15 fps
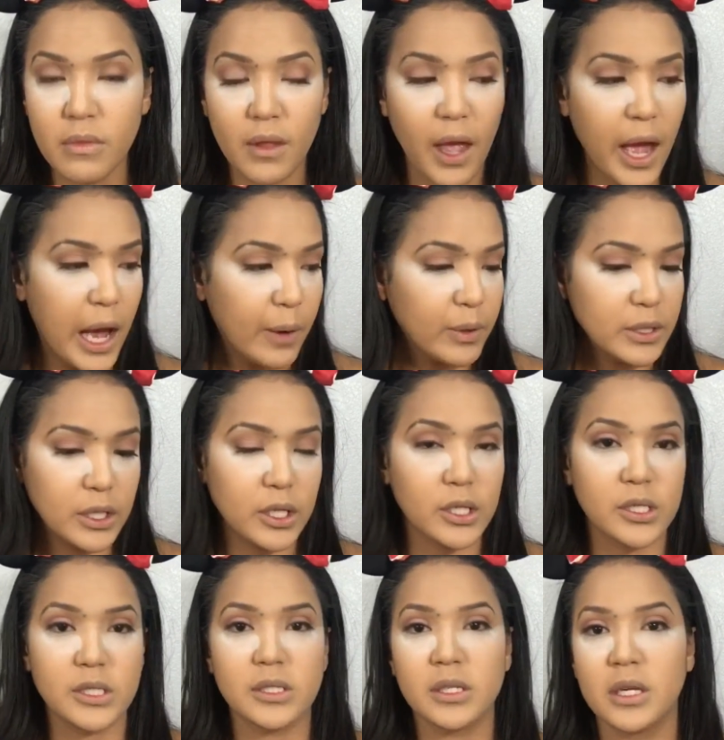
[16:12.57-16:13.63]
how it
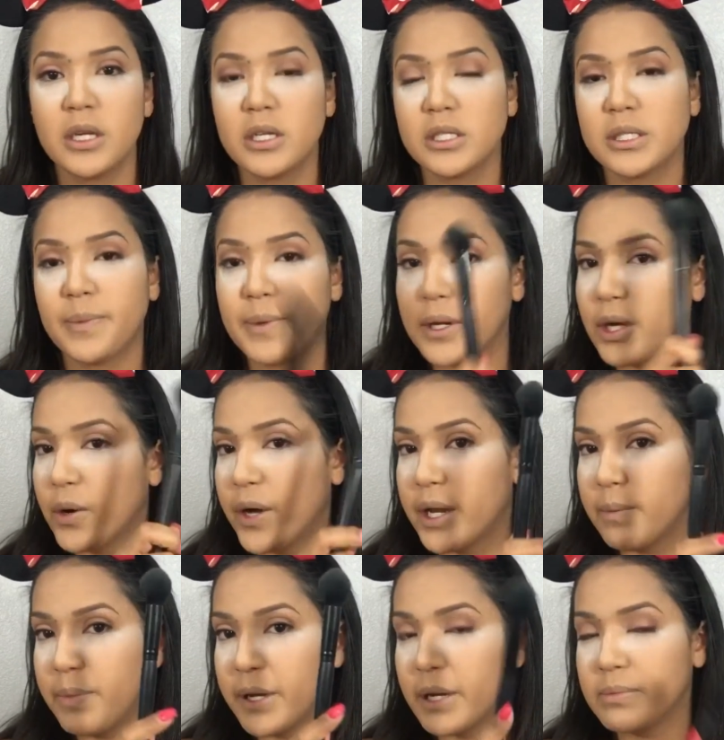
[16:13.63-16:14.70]
looks. So I'm going to go ahead
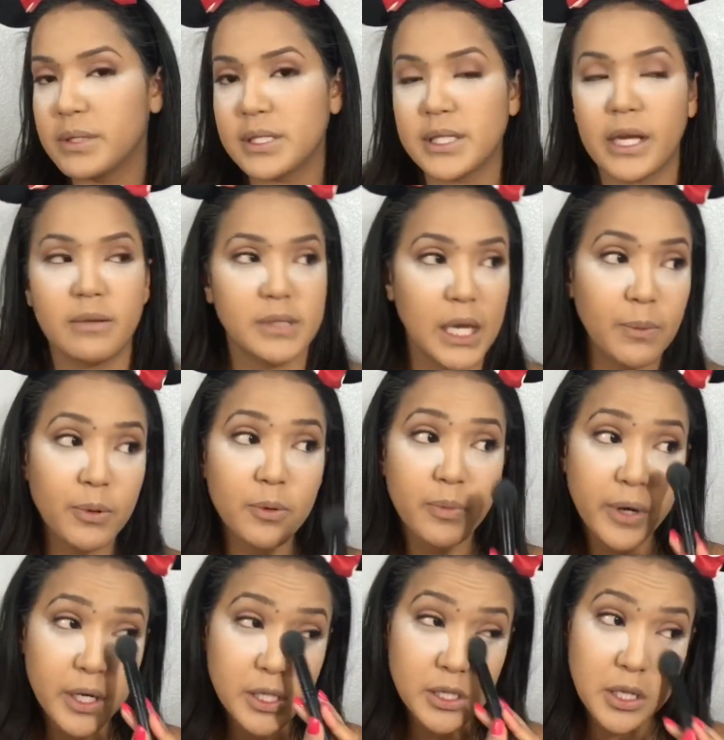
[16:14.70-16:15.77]
and pick up the same tapered
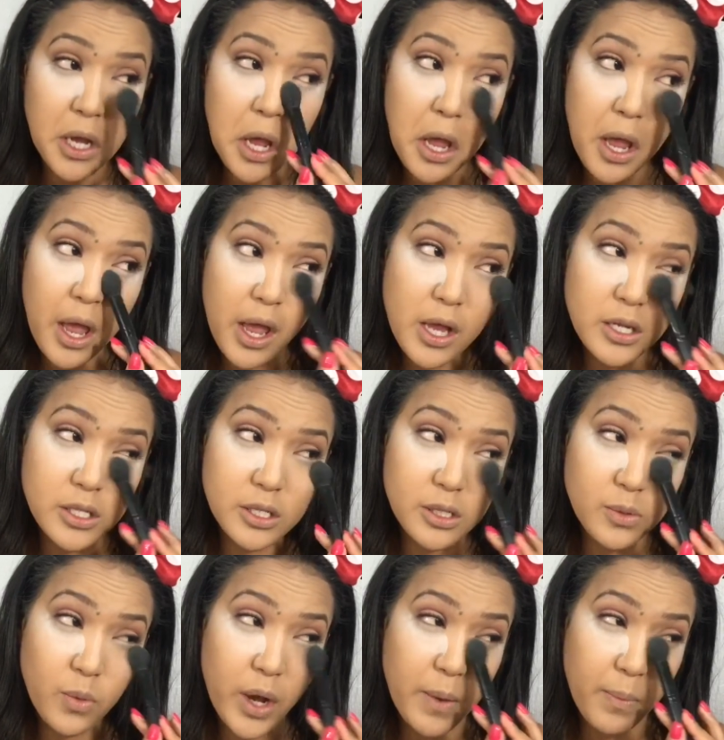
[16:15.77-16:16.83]
brush and
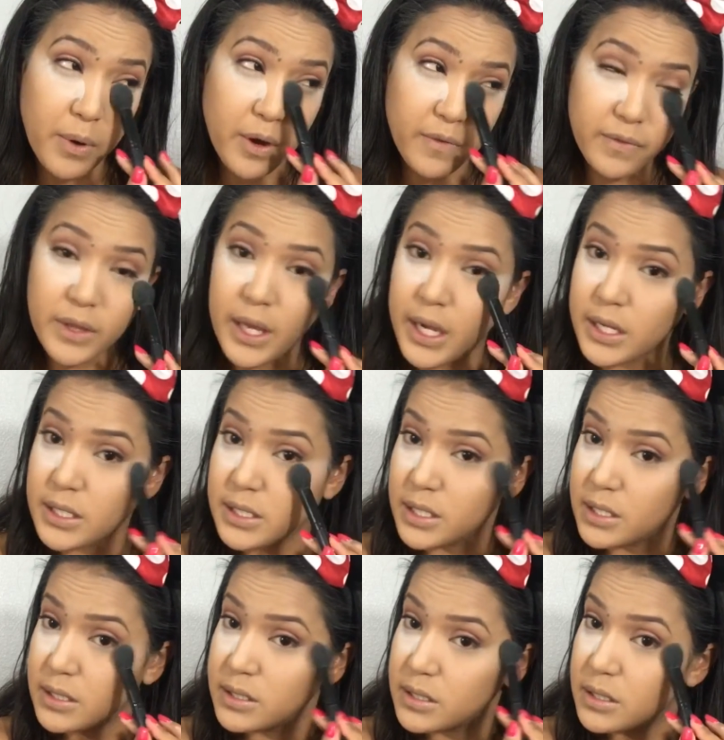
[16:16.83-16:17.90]
just wipe off the
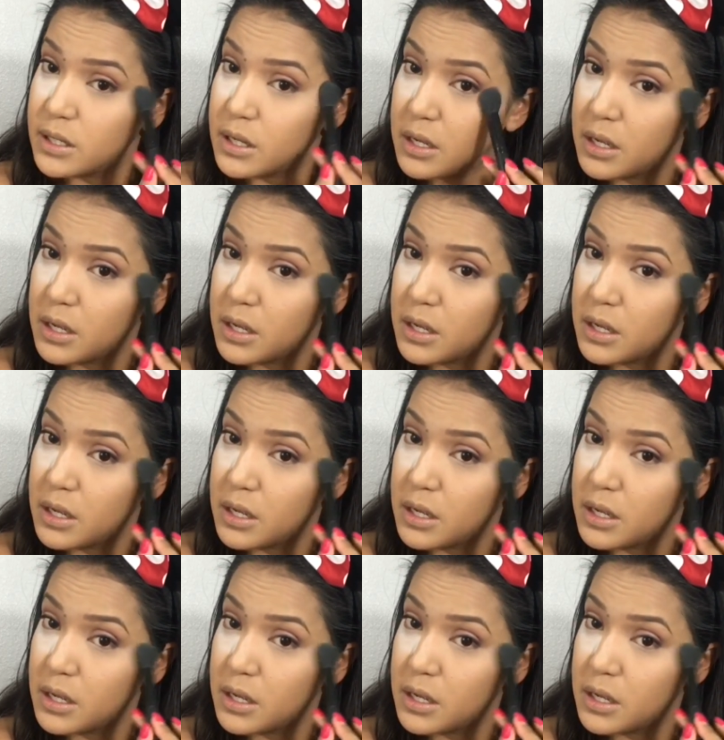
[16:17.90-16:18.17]
excess.